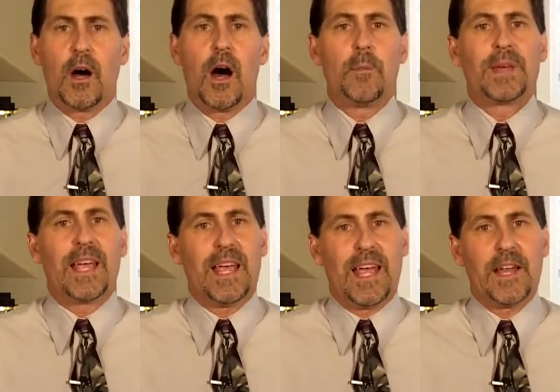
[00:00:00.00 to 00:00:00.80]

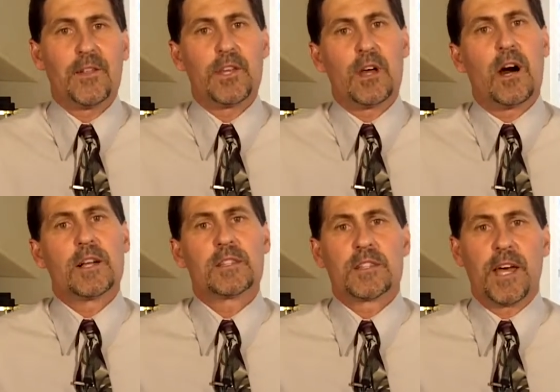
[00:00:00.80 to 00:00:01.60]
and the
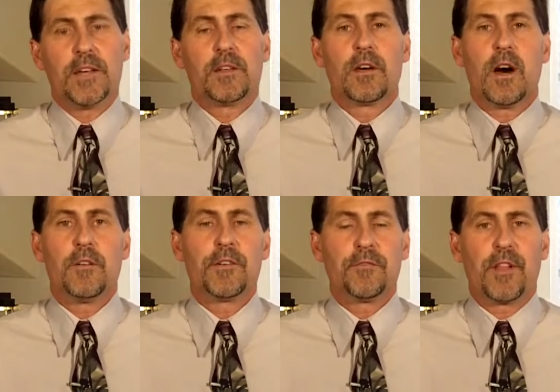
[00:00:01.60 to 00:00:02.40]
onset
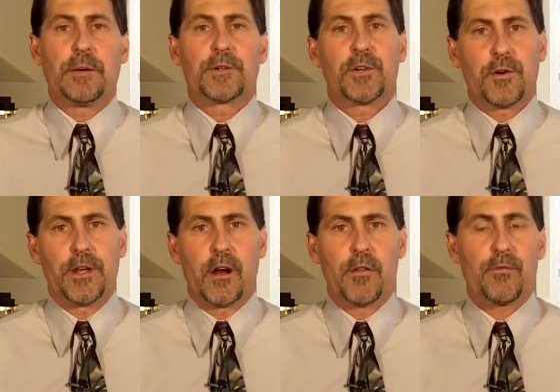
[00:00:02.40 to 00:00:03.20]
of
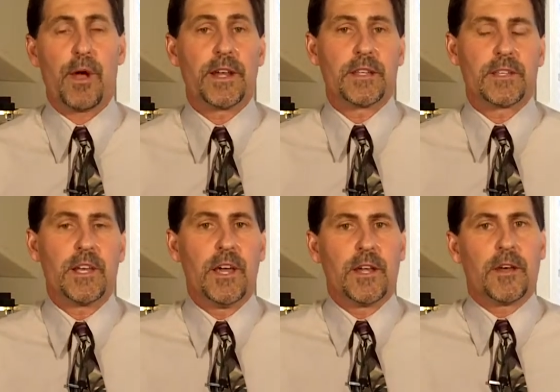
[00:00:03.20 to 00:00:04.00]
inflammatory
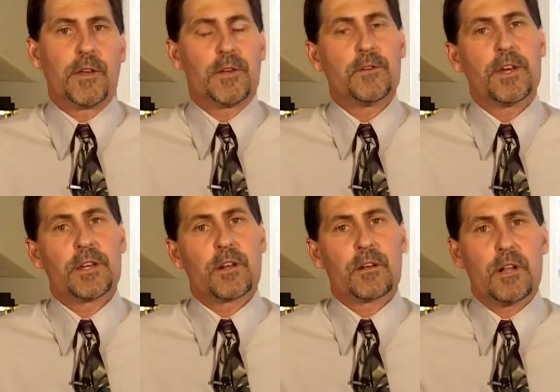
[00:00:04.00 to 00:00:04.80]
arthritis. Now, they know
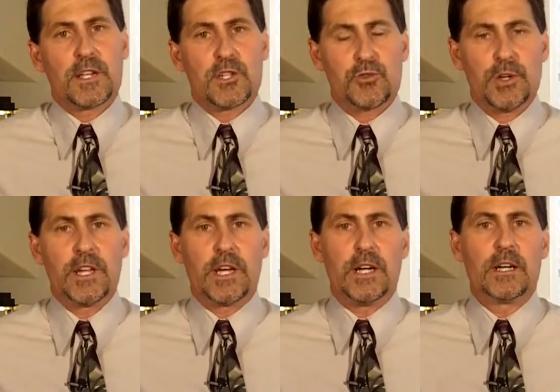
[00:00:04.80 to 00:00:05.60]
that
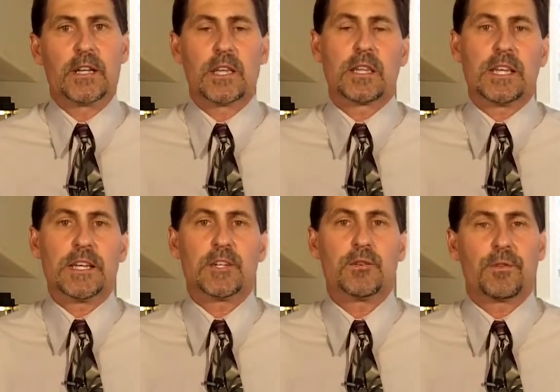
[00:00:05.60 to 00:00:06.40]
Clostridia can
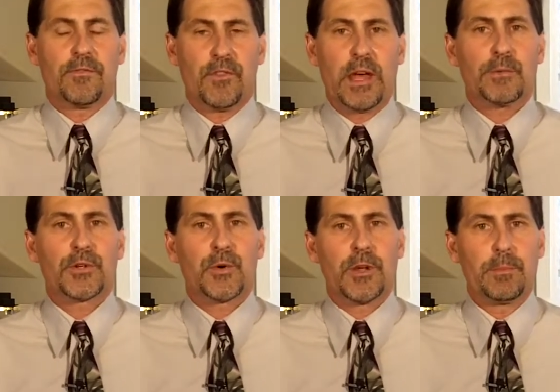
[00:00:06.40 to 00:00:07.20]
lead to
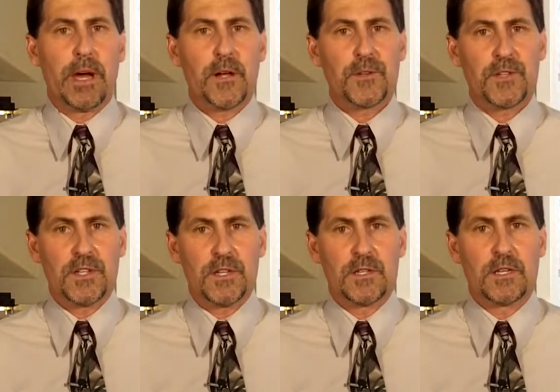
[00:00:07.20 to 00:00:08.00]
inflammatory bowel
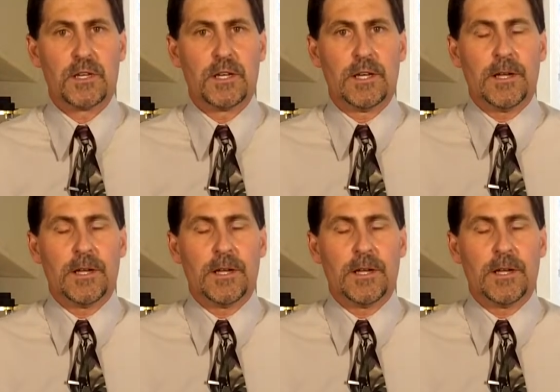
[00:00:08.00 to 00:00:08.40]
disease,